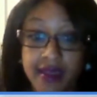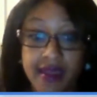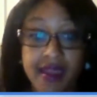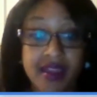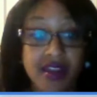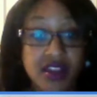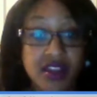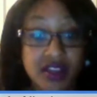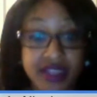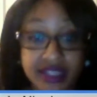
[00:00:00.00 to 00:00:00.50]

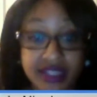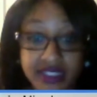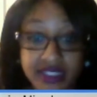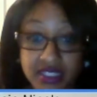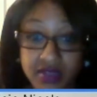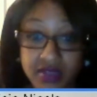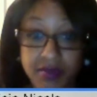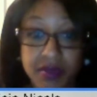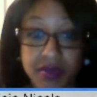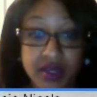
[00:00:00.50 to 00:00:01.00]
Look
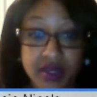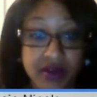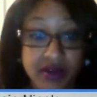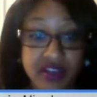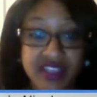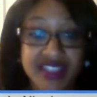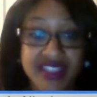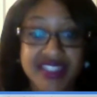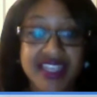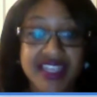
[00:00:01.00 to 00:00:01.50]
into the mirror
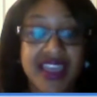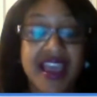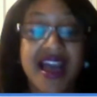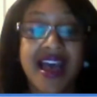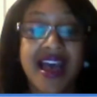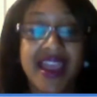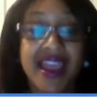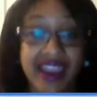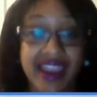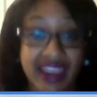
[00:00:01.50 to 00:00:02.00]
and say,
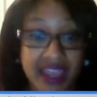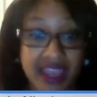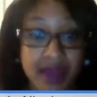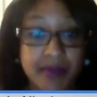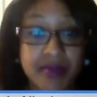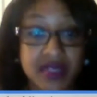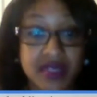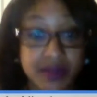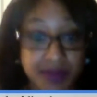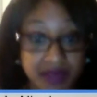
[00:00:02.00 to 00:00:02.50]
I
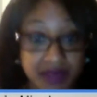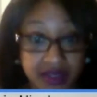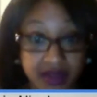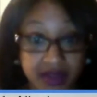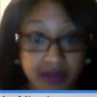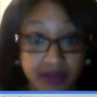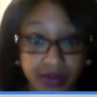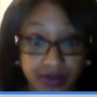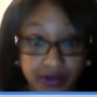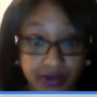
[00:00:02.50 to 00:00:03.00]
am
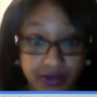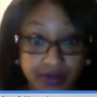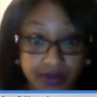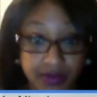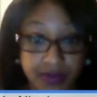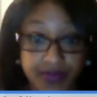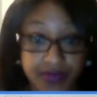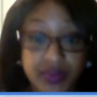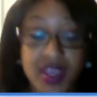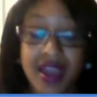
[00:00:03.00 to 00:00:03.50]
dependable.
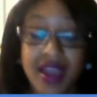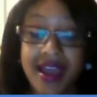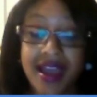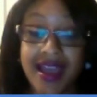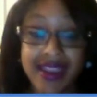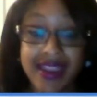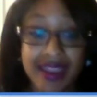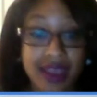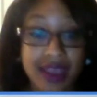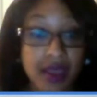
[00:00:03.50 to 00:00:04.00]

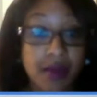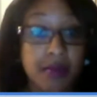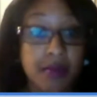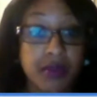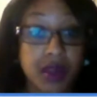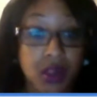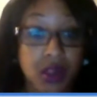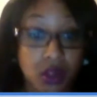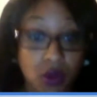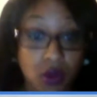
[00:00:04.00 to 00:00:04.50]
I
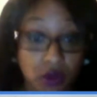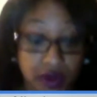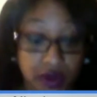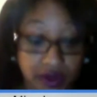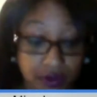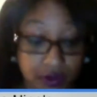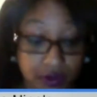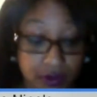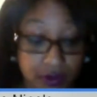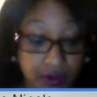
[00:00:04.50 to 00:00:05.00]
am
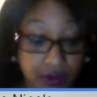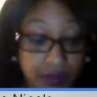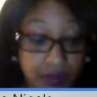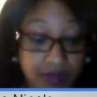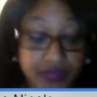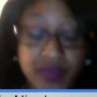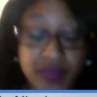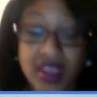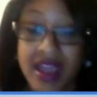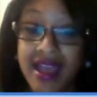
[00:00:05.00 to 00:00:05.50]
loyal.
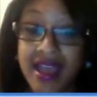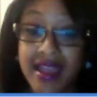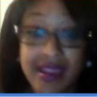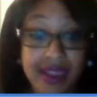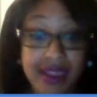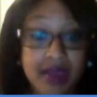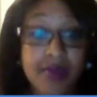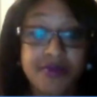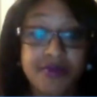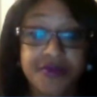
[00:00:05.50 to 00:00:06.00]
I
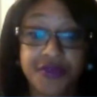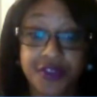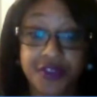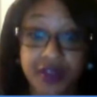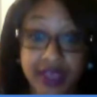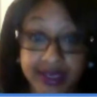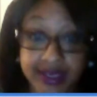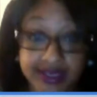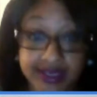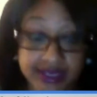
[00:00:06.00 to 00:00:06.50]
am
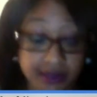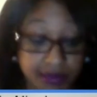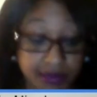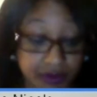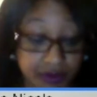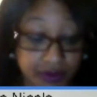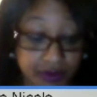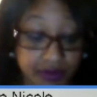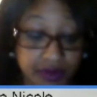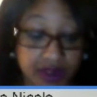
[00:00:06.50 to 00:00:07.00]

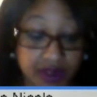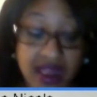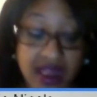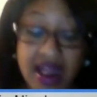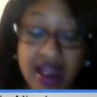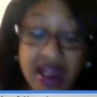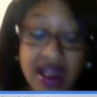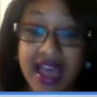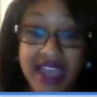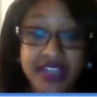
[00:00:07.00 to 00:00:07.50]
flexible.
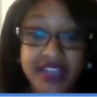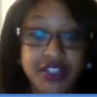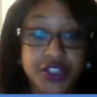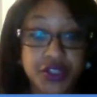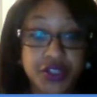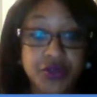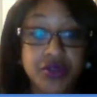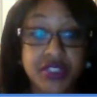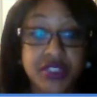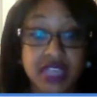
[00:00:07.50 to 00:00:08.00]
I
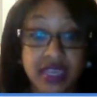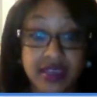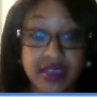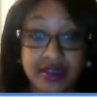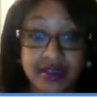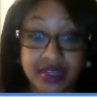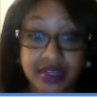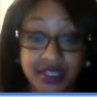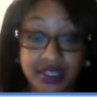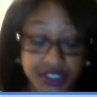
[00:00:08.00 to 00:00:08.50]
do take
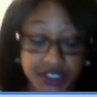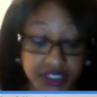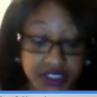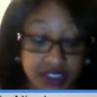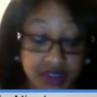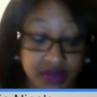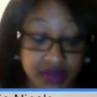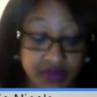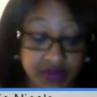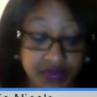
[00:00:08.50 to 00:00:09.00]

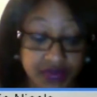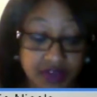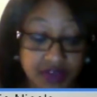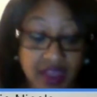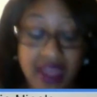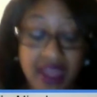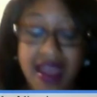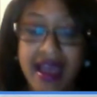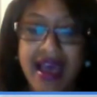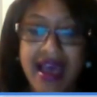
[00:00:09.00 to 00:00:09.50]
initiative.
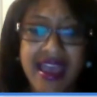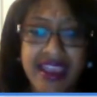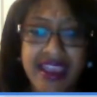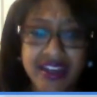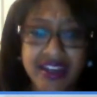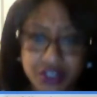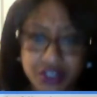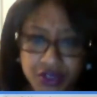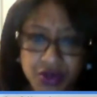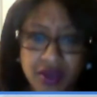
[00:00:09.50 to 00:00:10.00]

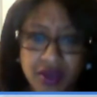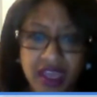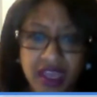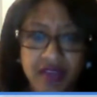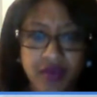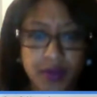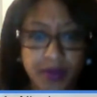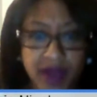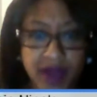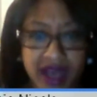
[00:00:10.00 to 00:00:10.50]
I do
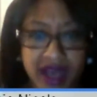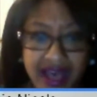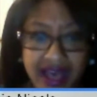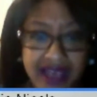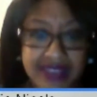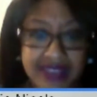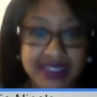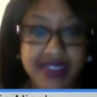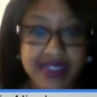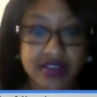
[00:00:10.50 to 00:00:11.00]
have a
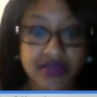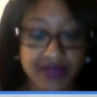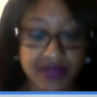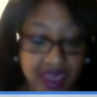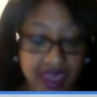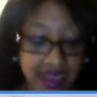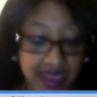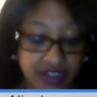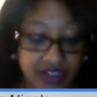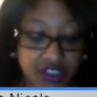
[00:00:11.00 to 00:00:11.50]
positive
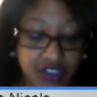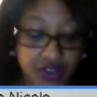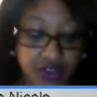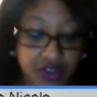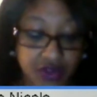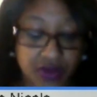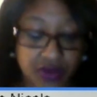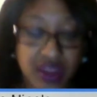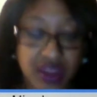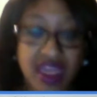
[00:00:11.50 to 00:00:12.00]

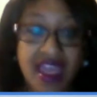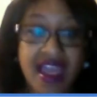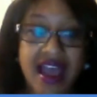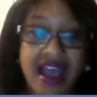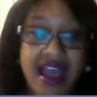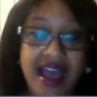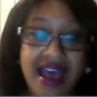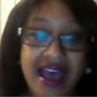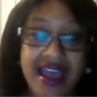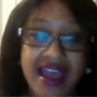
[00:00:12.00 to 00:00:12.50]
attitude.
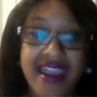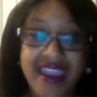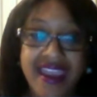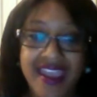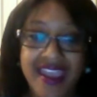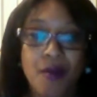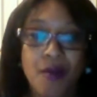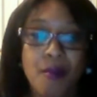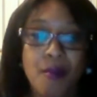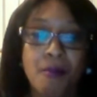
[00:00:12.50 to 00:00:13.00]
I
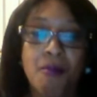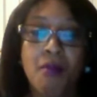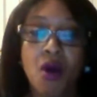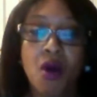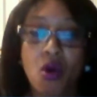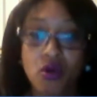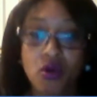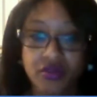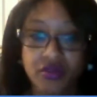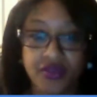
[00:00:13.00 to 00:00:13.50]
am
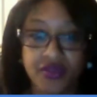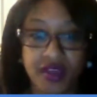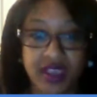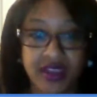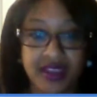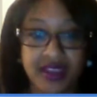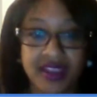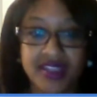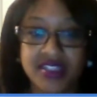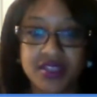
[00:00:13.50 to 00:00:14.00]

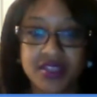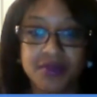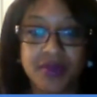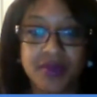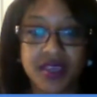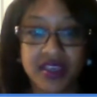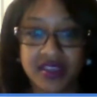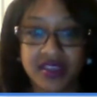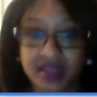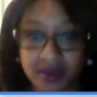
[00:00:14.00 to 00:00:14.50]
motivated to
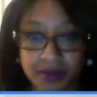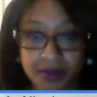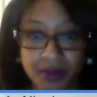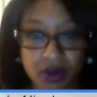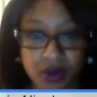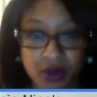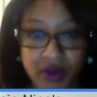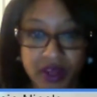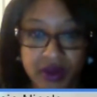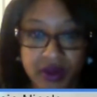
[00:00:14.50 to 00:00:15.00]
be an
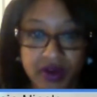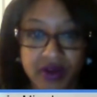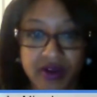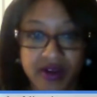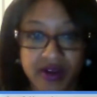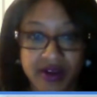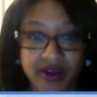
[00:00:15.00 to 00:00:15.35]
employer.